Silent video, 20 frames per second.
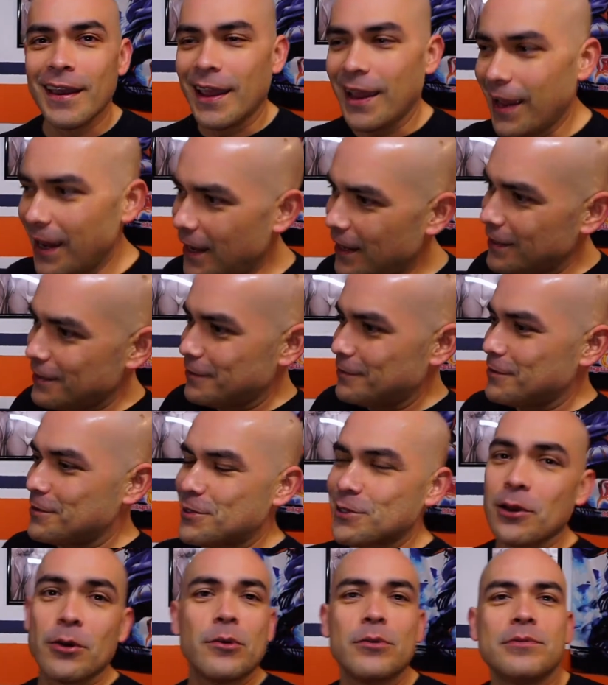And
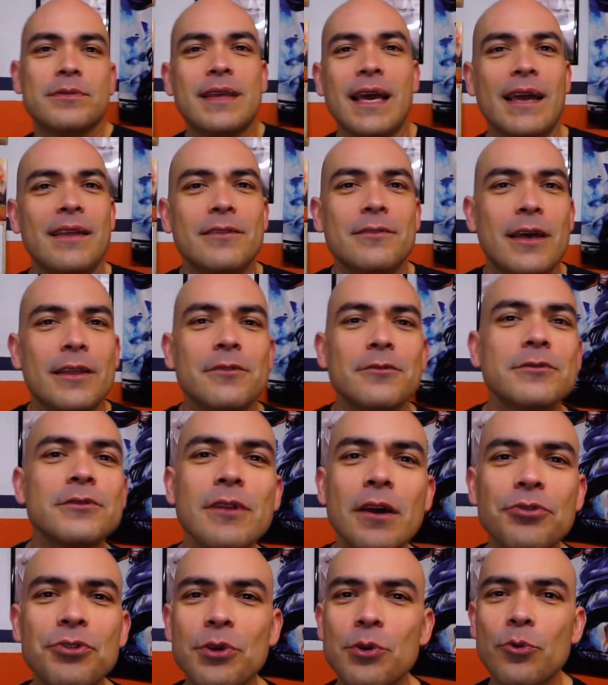so, and, and there's
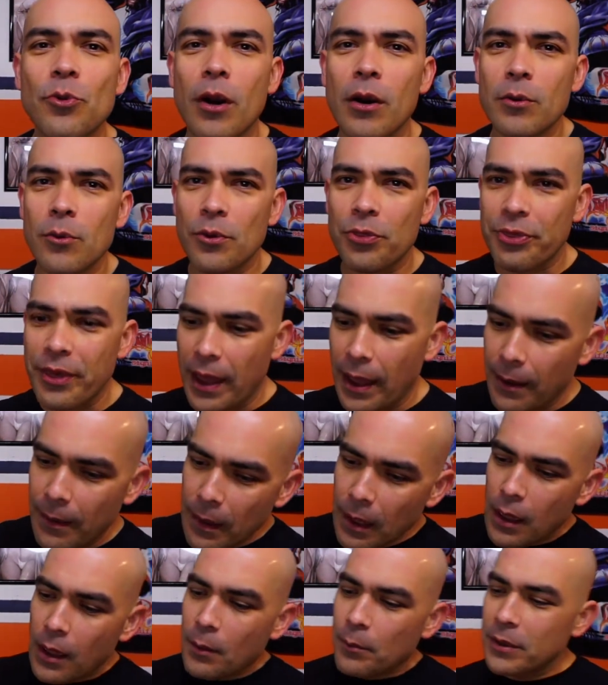nothing wrong with that.
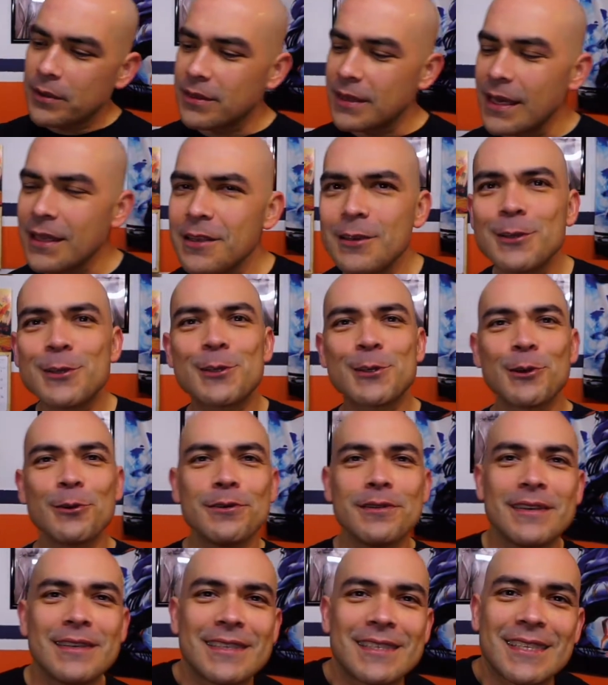But then you
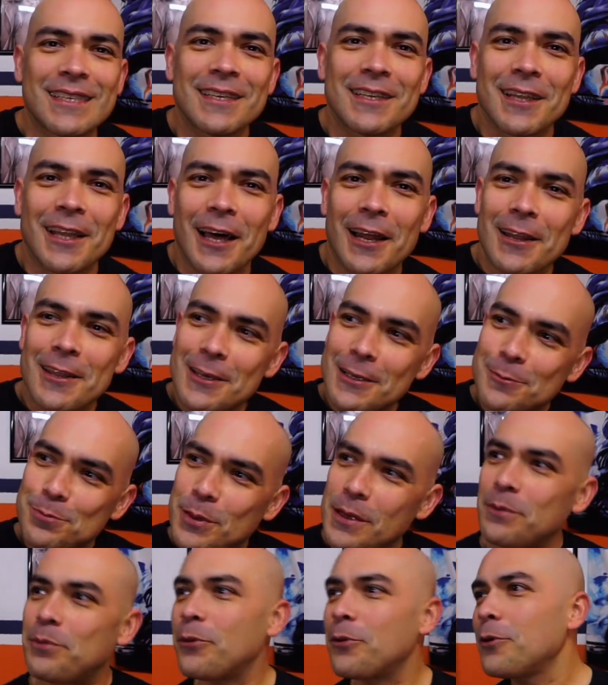certainly see a lot of these
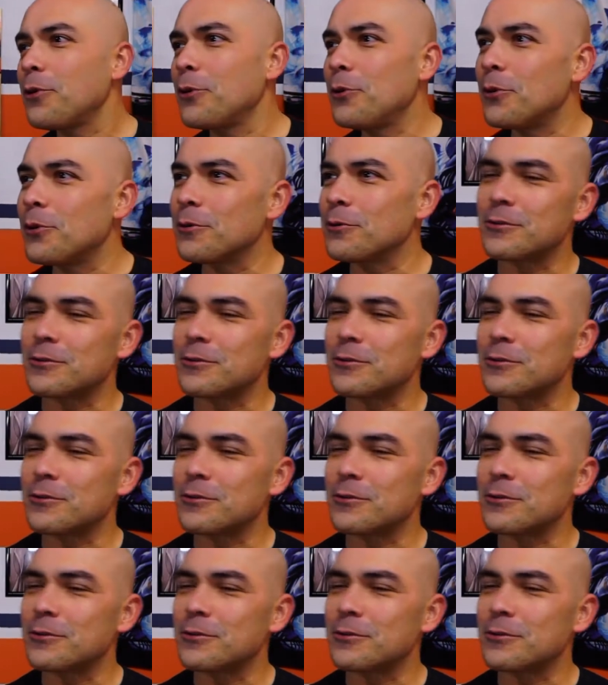people who are